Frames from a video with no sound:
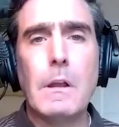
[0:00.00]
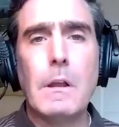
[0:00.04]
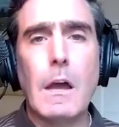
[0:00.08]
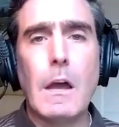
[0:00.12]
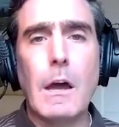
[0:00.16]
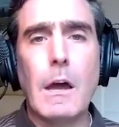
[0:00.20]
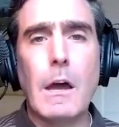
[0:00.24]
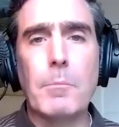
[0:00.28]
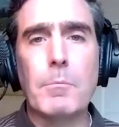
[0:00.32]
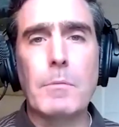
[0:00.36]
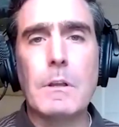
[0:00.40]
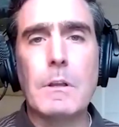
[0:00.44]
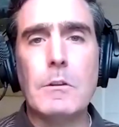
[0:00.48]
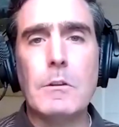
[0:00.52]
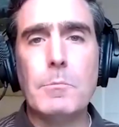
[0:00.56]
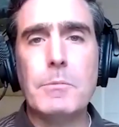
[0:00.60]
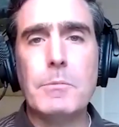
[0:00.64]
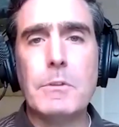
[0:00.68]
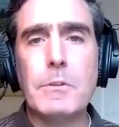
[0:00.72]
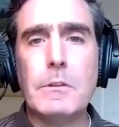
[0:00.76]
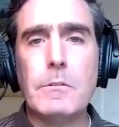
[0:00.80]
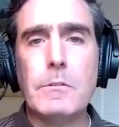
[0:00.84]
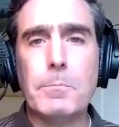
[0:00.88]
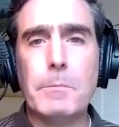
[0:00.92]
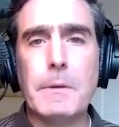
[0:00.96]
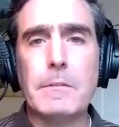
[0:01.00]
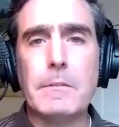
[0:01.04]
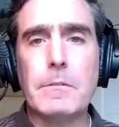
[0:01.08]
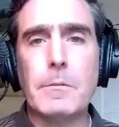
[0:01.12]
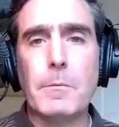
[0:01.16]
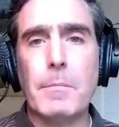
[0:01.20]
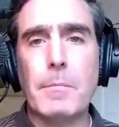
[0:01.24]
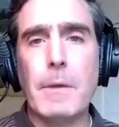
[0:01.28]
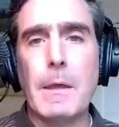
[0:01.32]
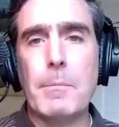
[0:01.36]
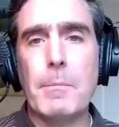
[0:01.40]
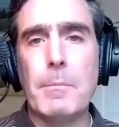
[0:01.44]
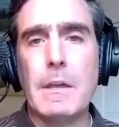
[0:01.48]
can you please speak to
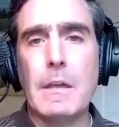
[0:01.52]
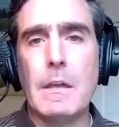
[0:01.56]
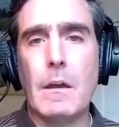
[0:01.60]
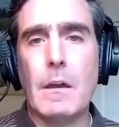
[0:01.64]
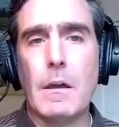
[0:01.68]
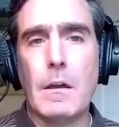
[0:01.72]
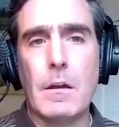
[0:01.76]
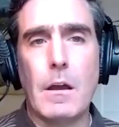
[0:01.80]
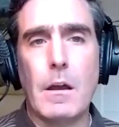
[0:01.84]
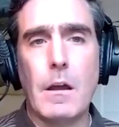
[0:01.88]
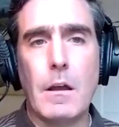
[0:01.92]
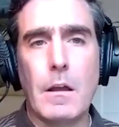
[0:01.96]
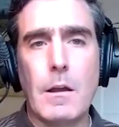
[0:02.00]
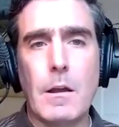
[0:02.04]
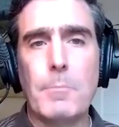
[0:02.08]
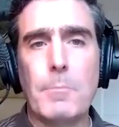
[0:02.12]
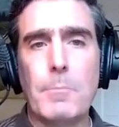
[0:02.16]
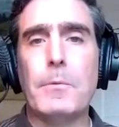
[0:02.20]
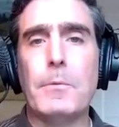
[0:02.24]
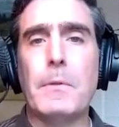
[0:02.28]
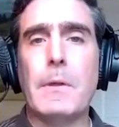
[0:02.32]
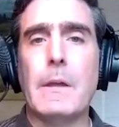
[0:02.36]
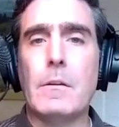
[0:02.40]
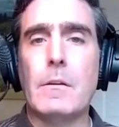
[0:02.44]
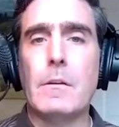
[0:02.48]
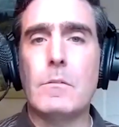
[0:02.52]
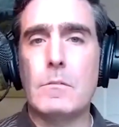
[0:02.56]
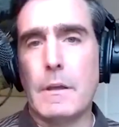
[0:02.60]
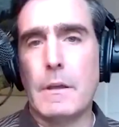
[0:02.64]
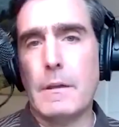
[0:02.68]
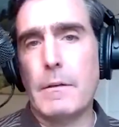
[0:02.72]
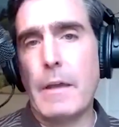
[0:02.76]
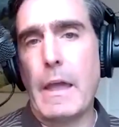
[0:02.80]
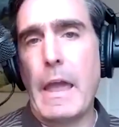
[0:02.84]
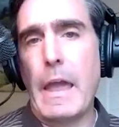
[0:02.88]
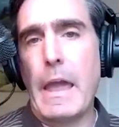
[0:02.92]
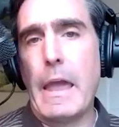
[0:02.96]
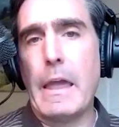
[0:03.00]
maybe a couple of things
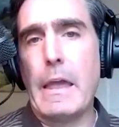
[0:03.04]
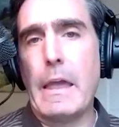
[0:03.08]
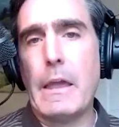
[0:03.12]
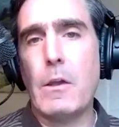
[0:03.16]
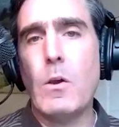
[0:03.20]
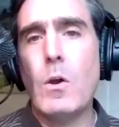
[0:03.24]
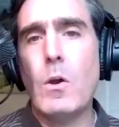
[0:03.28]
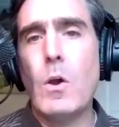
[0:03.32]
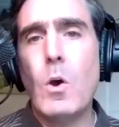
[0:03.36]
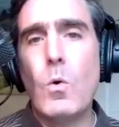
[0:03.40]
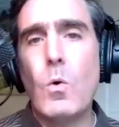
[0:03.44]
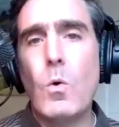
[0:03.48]
like A,